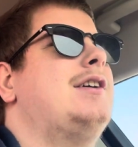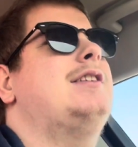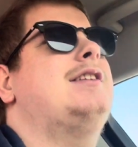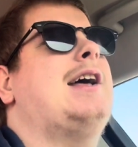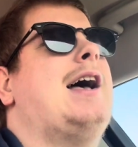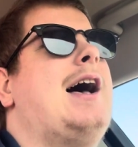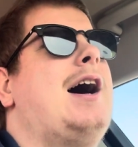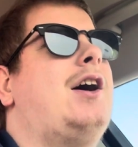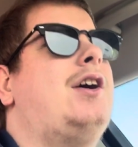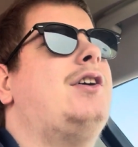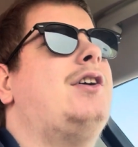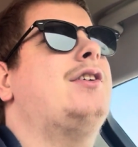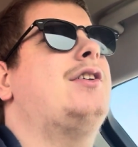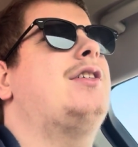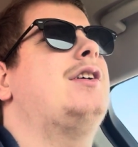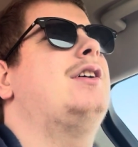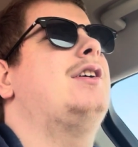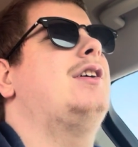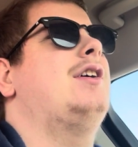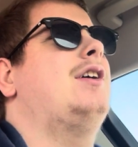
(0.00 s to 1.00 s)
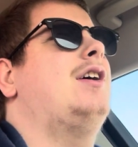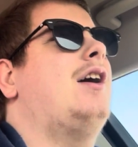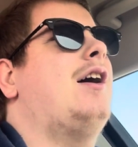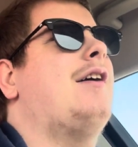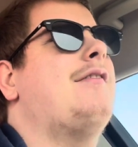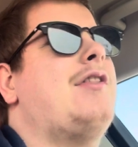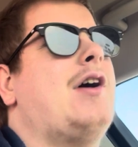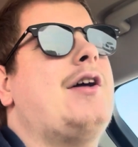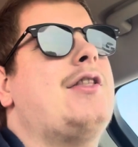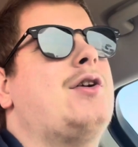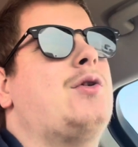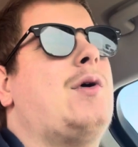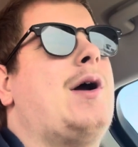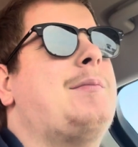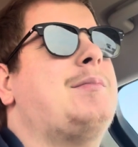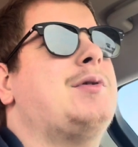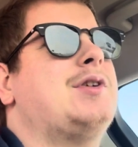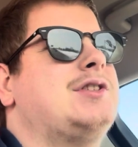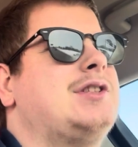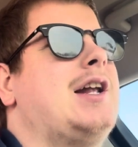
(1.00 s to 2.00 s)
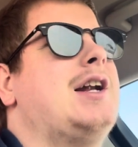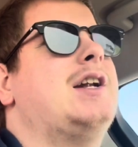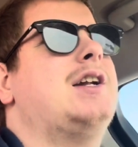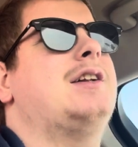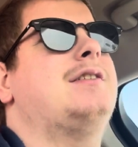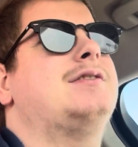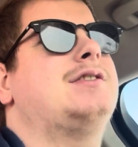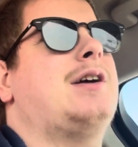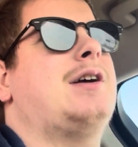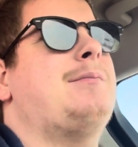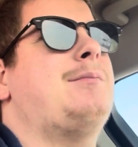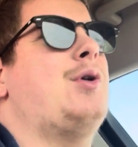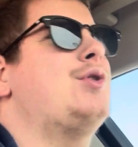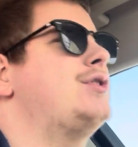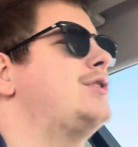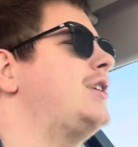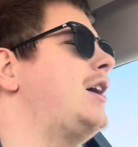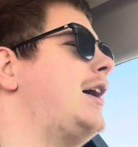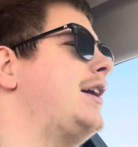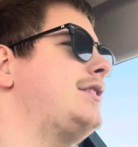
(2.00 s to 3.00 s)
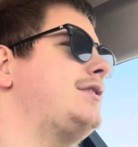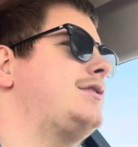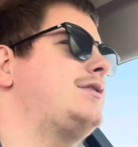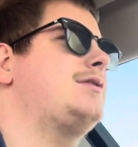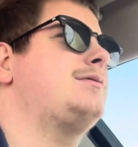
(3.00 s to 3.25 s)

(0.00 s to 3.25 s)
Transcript: the health of the other representatives on both sides.